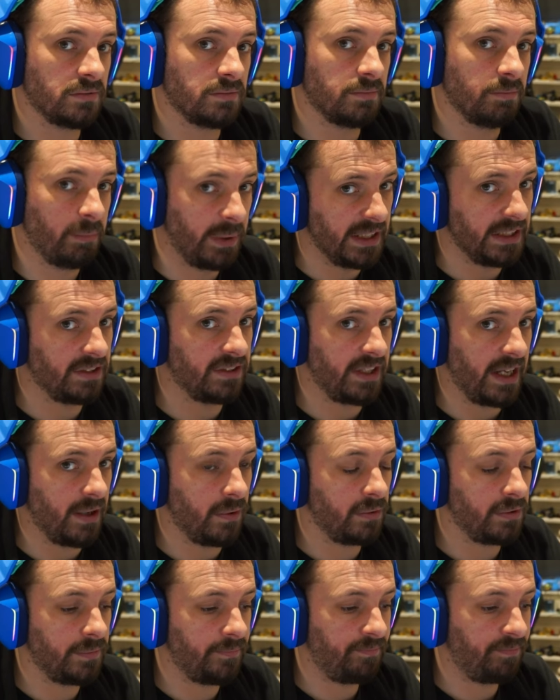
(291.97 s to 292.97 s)
built
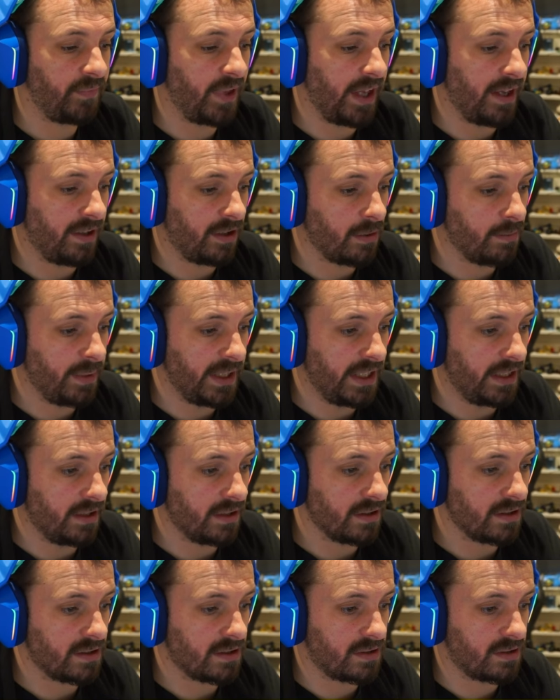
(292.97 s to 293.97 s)
down. It can be
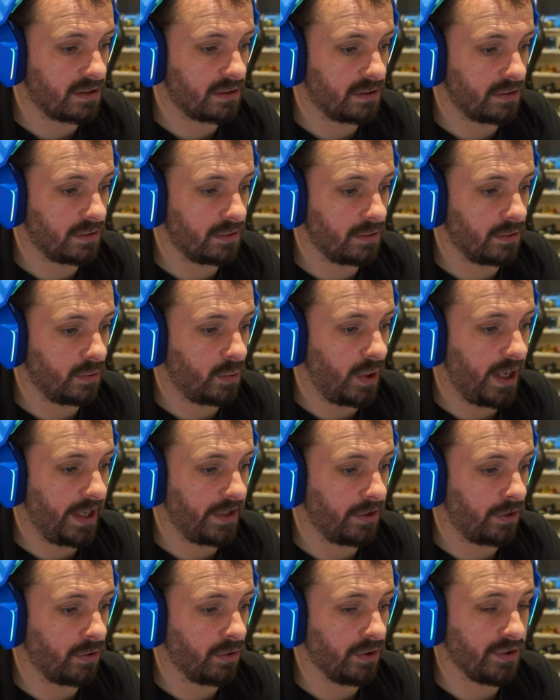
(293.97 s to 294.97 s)
as wide
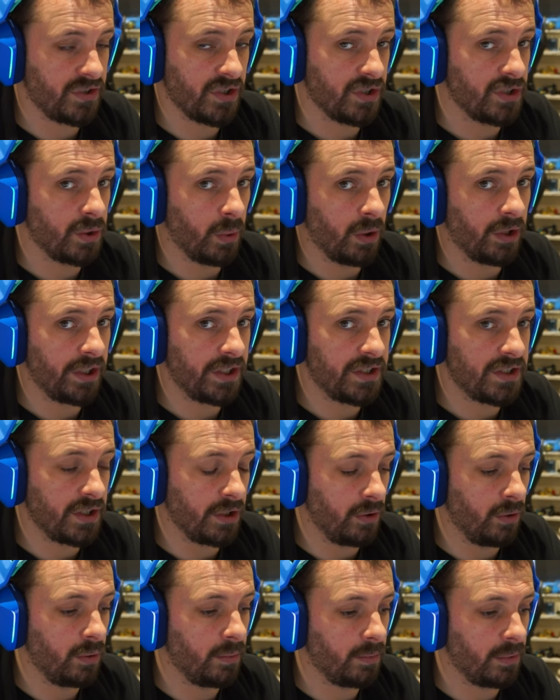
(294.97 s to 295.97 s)
across as you want it
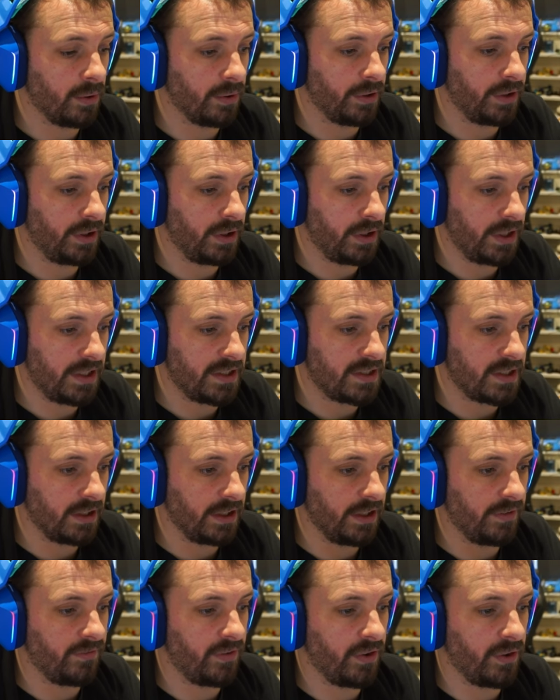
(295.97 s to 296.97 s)
to, but you need to
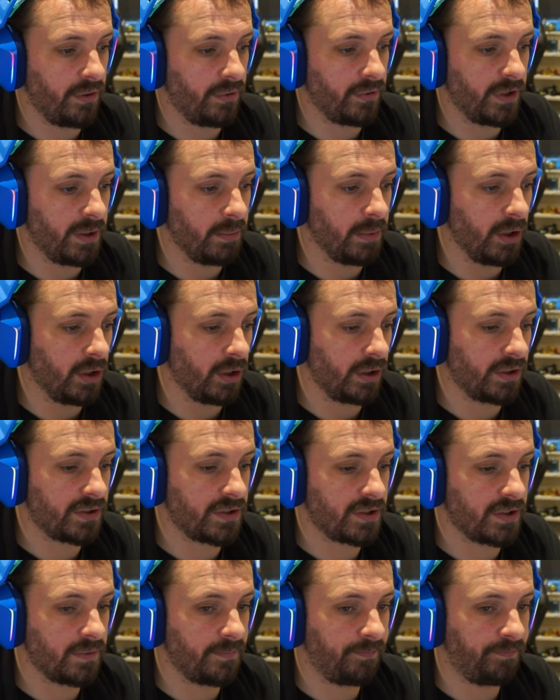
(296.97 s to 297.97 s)
leave the three
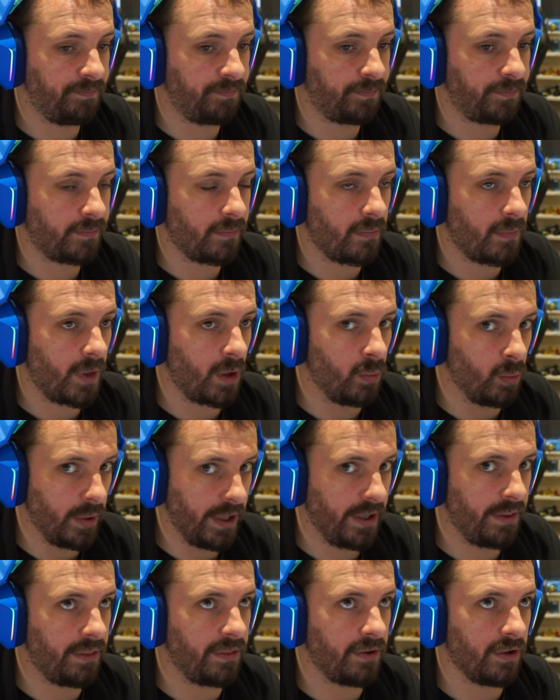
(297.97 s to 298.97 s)
blocks
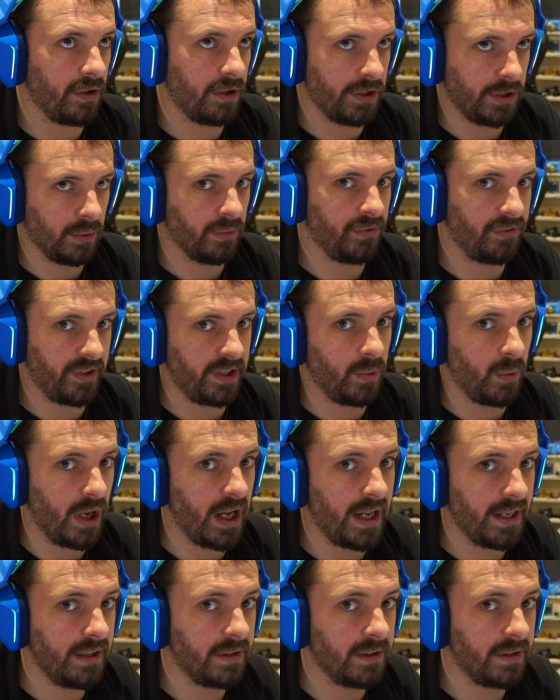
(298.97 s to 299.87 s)
width, and you'll see why.